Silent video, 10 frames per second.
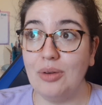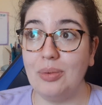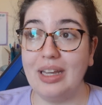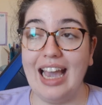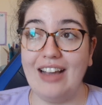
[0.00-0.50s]

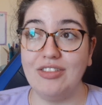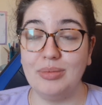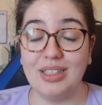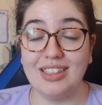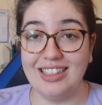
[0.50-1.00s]
We have some
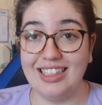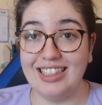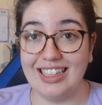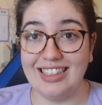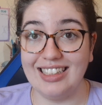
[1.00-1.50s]
exciting
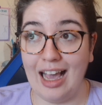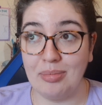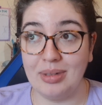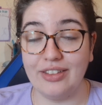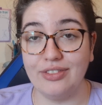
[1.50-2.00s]
things happening